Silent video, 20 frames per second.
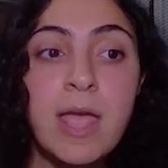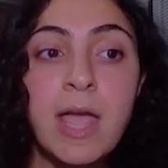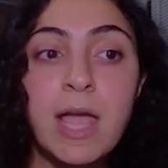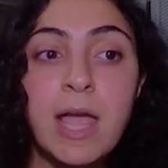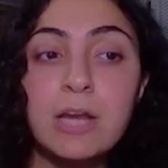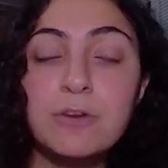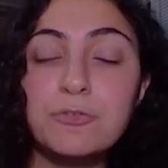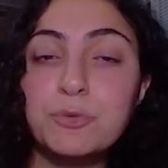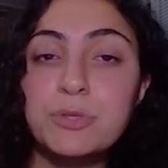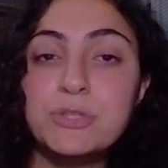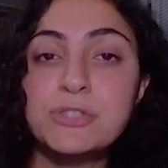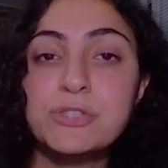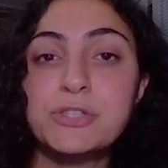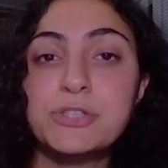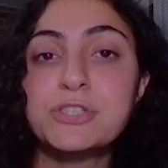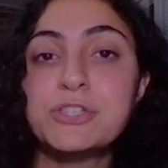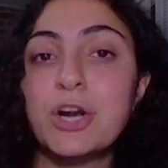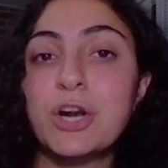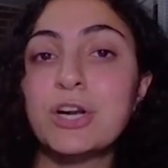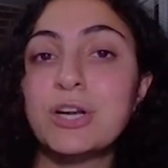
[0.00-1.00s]

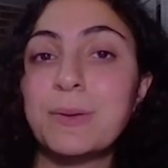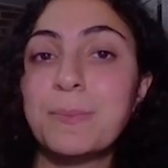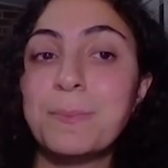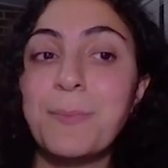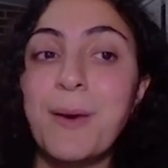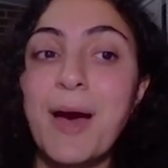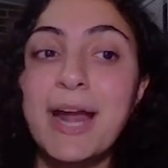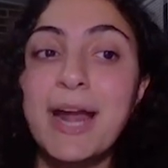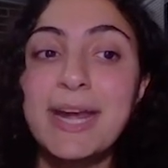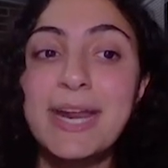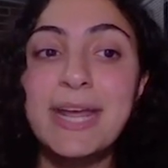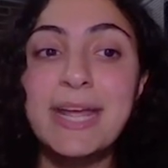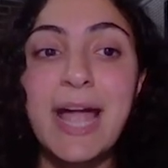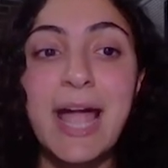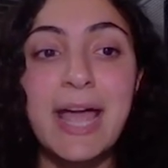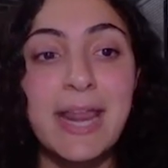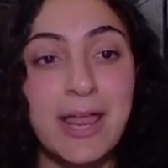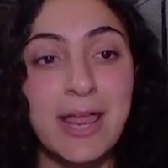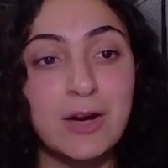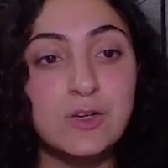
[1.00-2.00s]
Influencers are combining
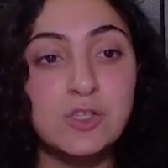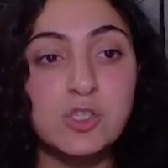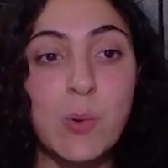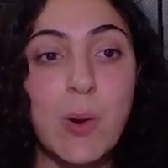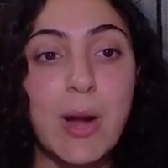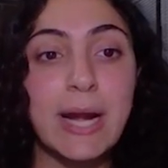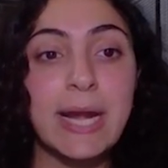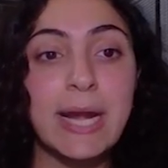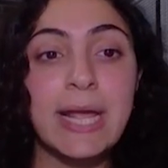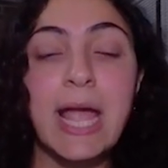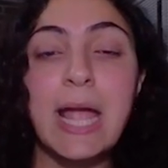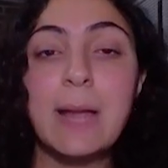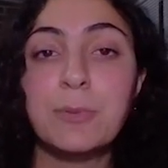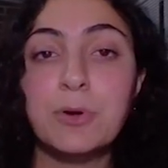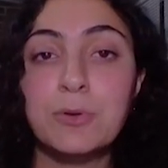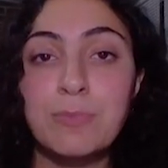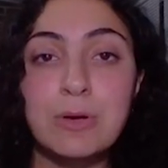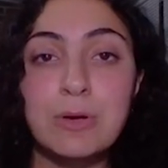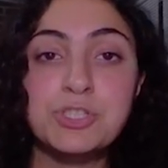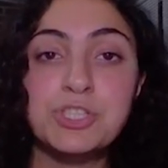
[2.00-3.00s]
and intertwining a
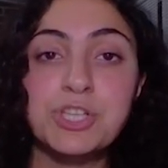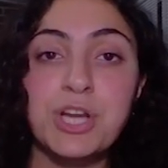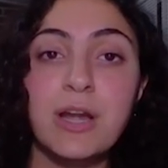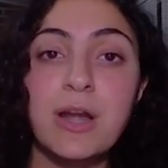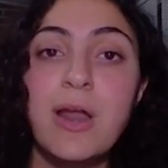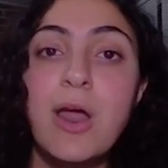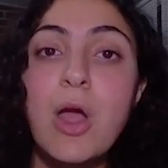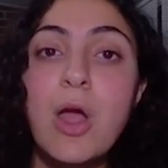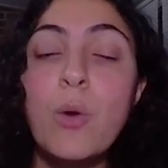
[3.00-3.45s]
promotion